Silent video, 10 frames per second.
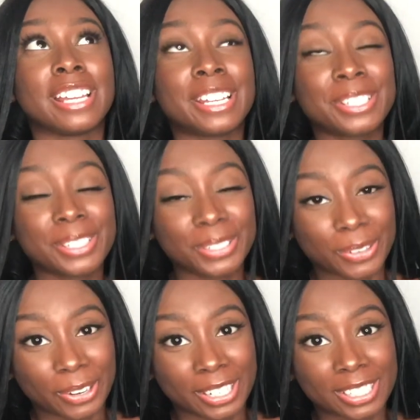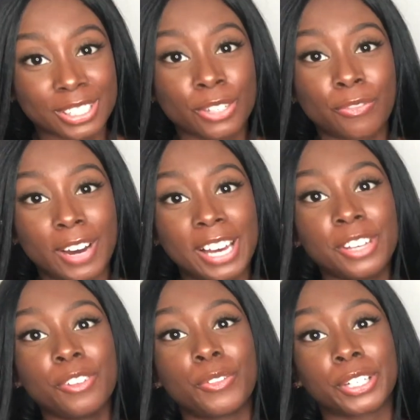In New York, to
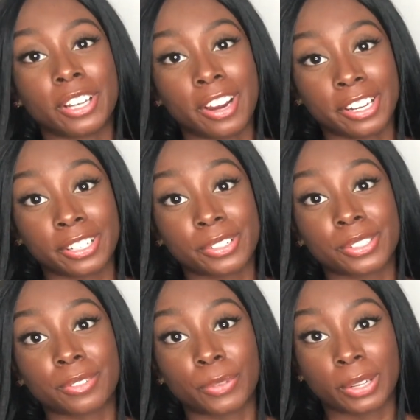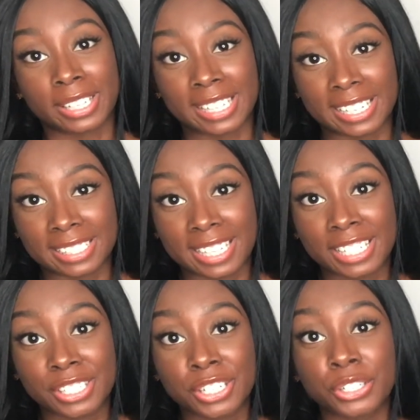file for your articles of
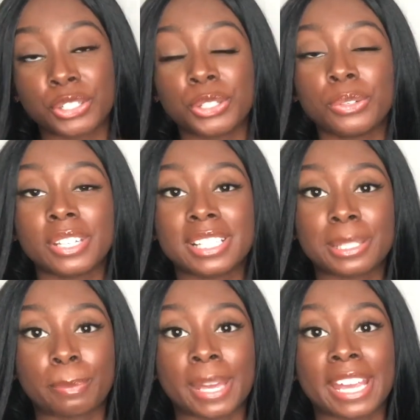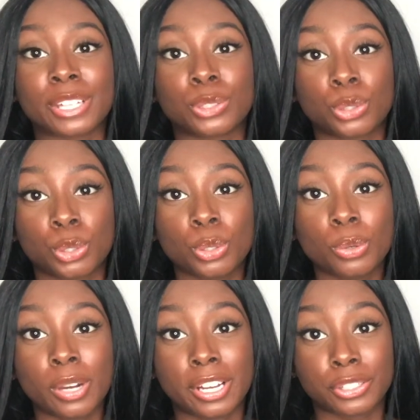organization, you need to pay
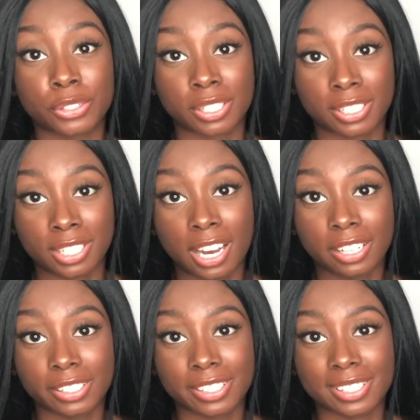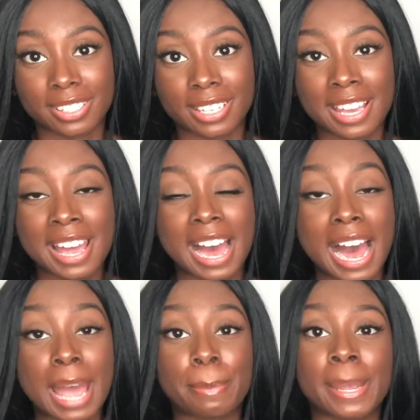$200.
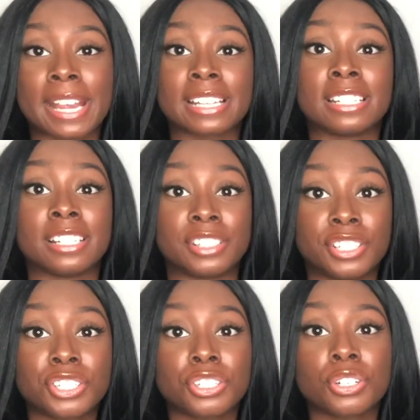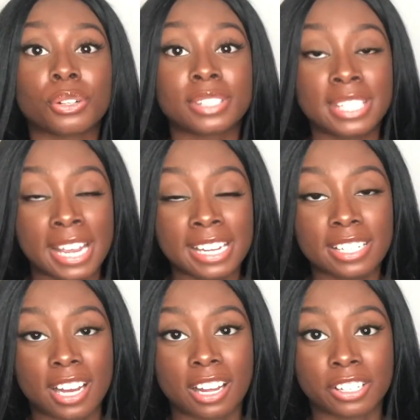I paid an additional
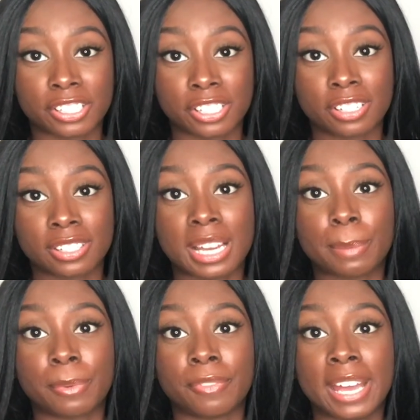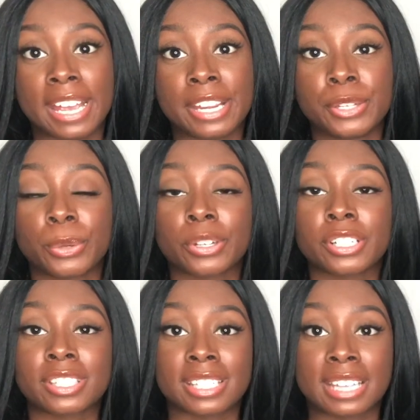$10 on top of that in order
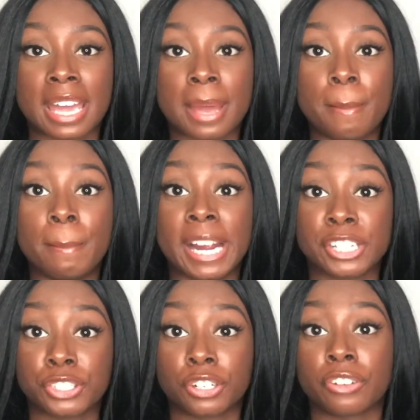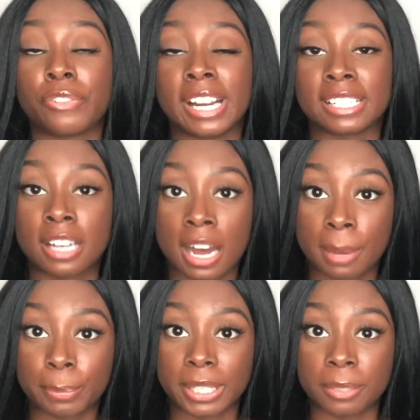to get my certified
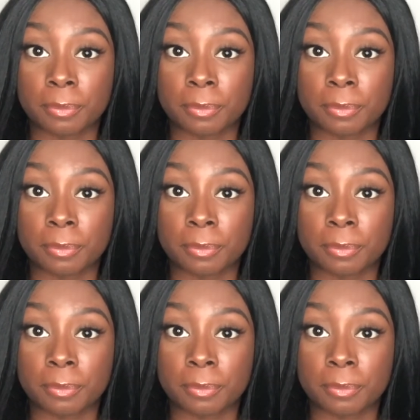copy.